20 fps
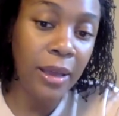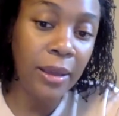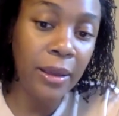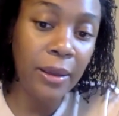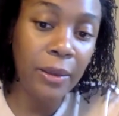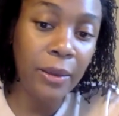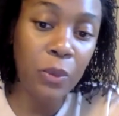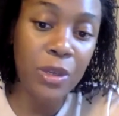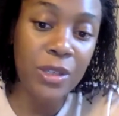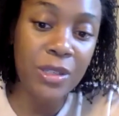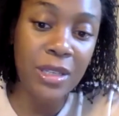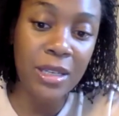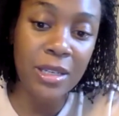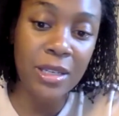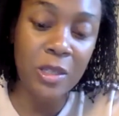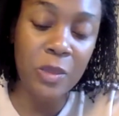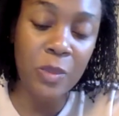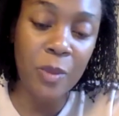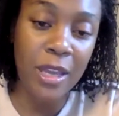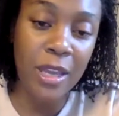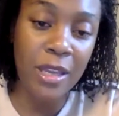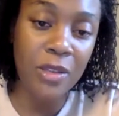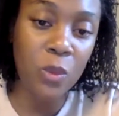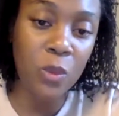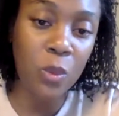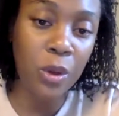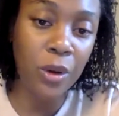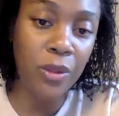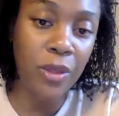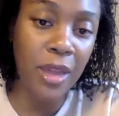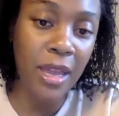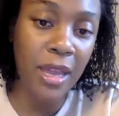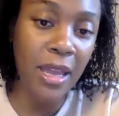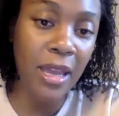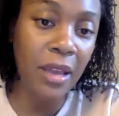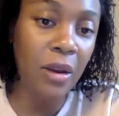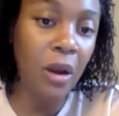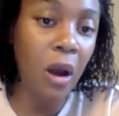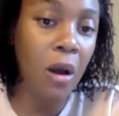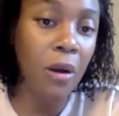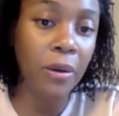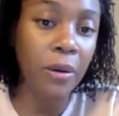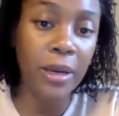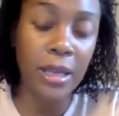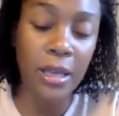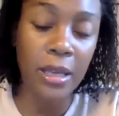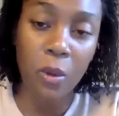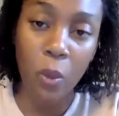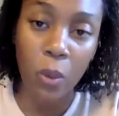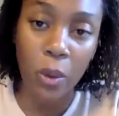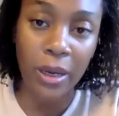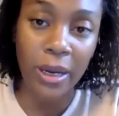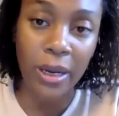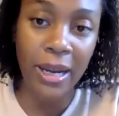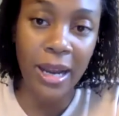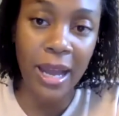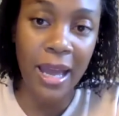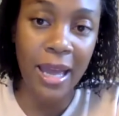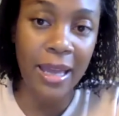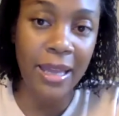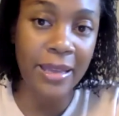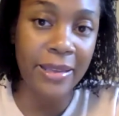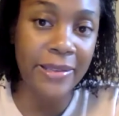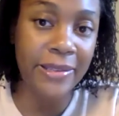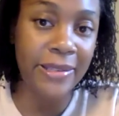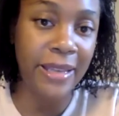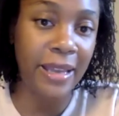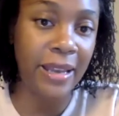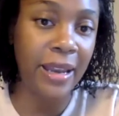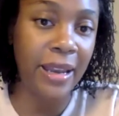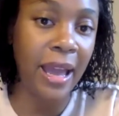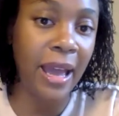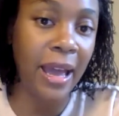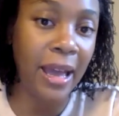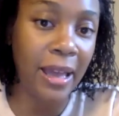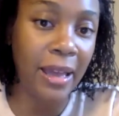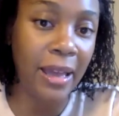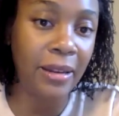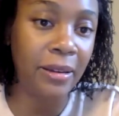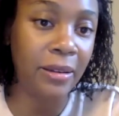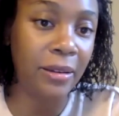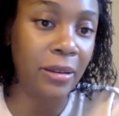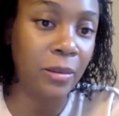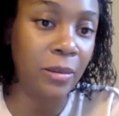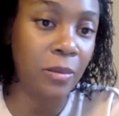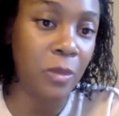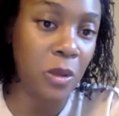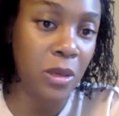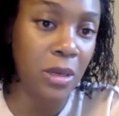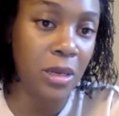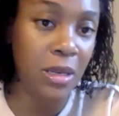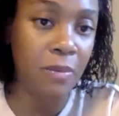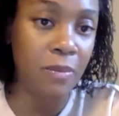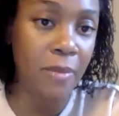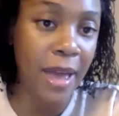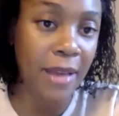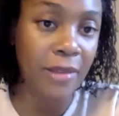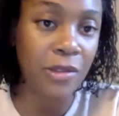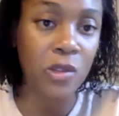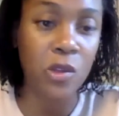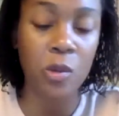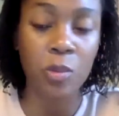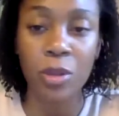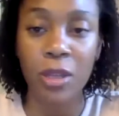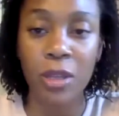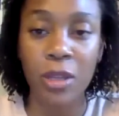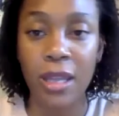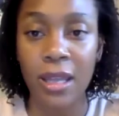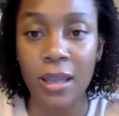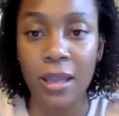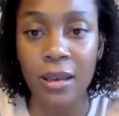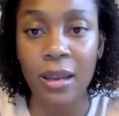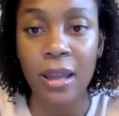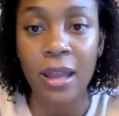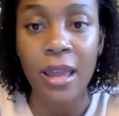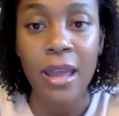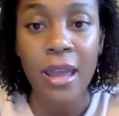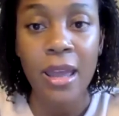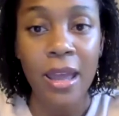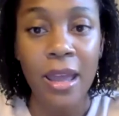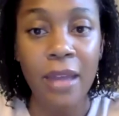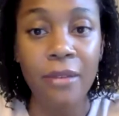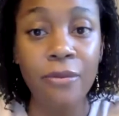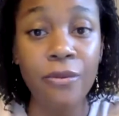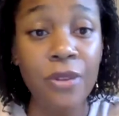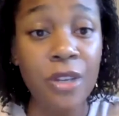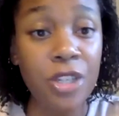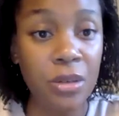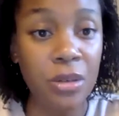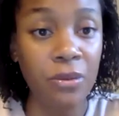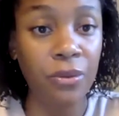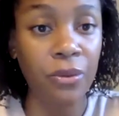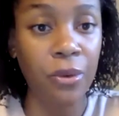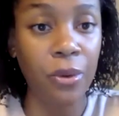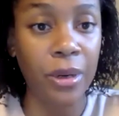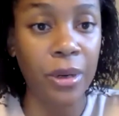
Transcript: was in a space where they had already organized and had a community master plan and vision for